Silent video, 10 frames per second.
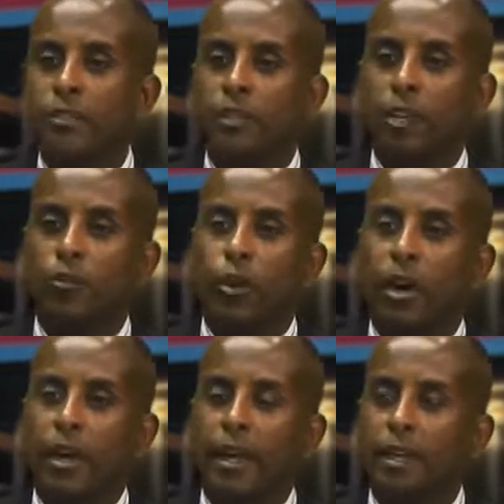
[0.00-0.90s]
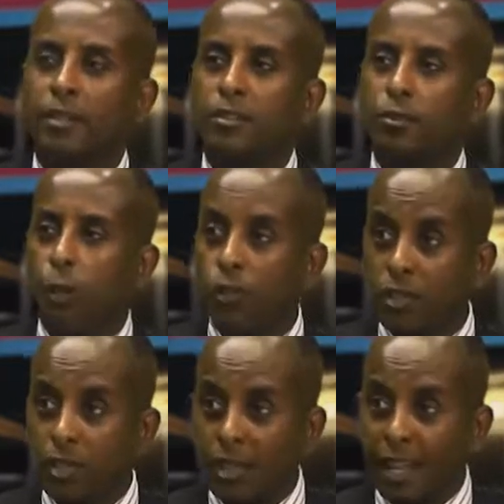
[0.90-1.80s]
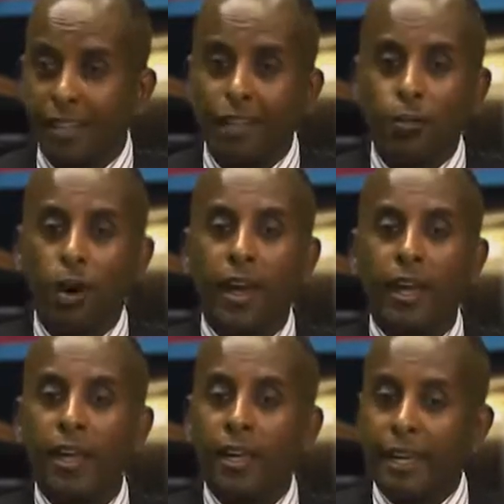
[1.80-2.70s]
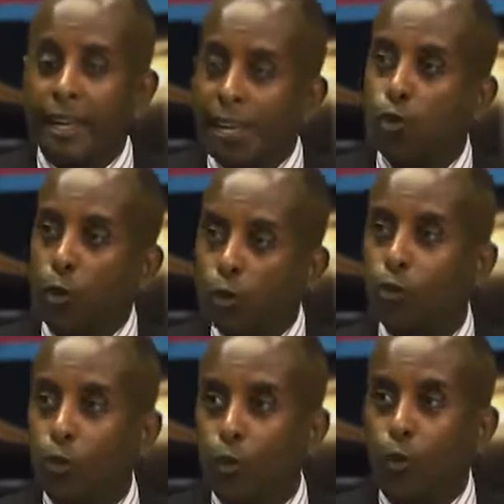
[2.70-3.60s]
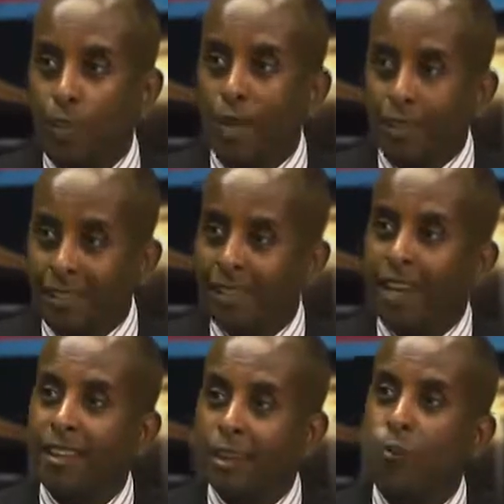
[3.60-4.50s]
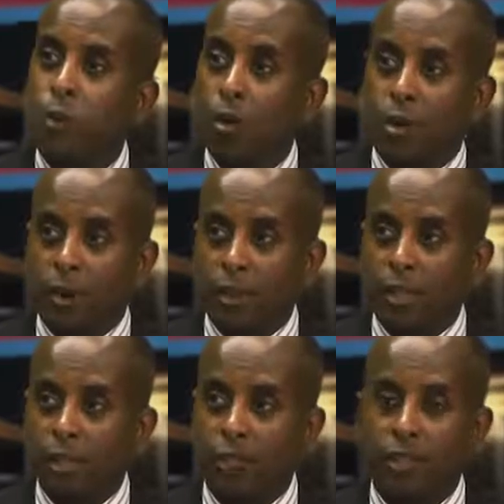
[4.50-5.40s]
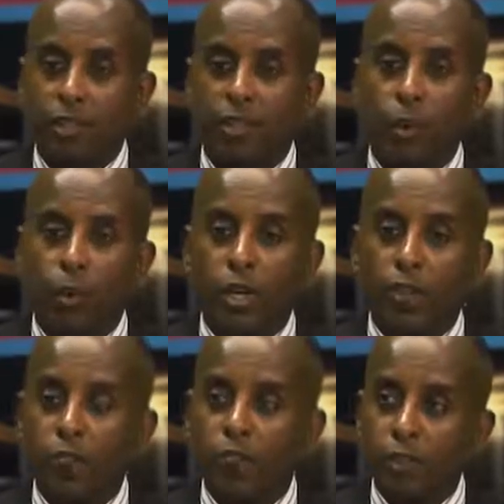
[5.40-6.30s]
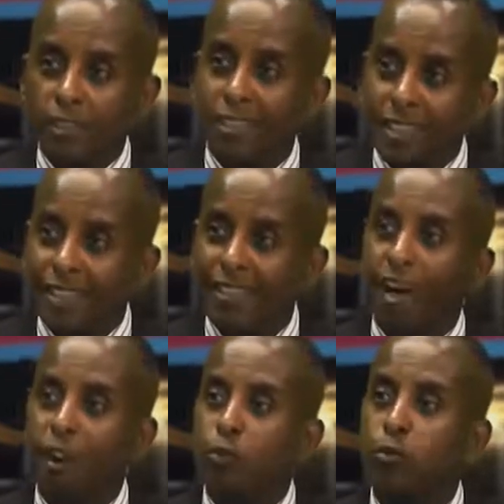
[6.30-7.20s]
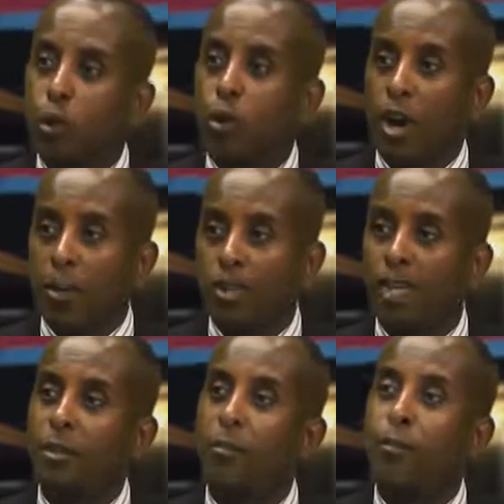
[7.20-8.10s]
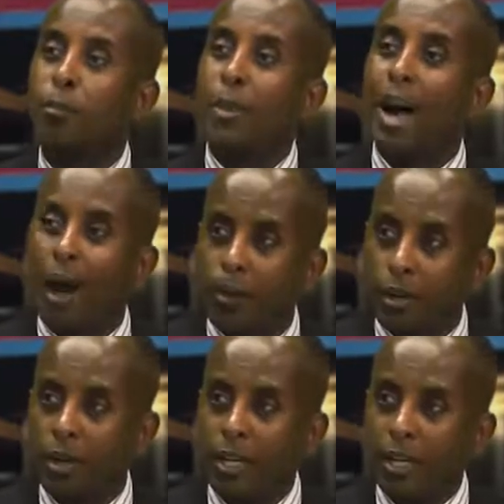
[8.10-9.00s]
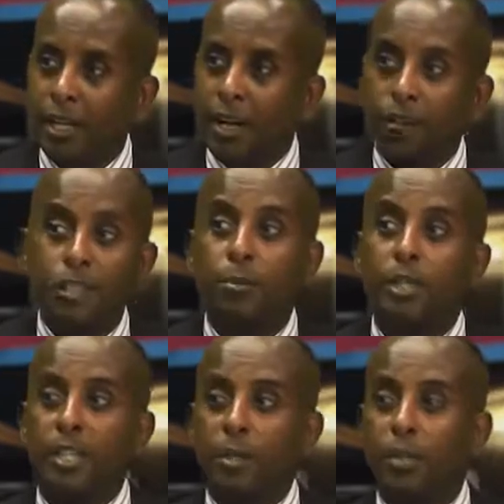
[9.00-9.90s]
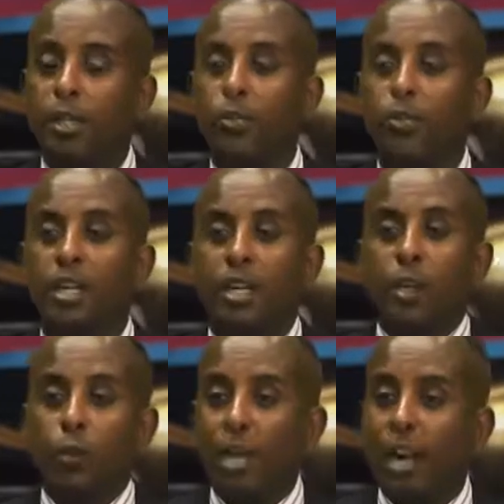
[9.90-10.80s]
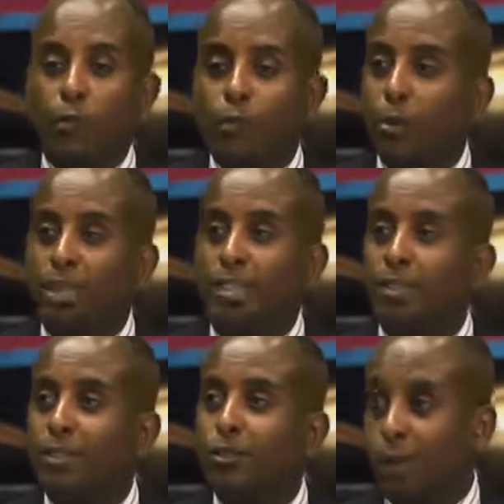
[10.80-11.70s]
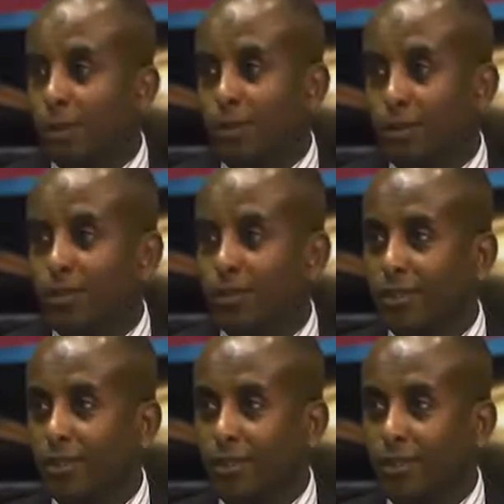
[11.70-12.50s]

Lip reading: That's why it sponsored that. That's why it also designed this program, because ESAT want to invest in this kind of programs that empower our community, because we have so many troubles,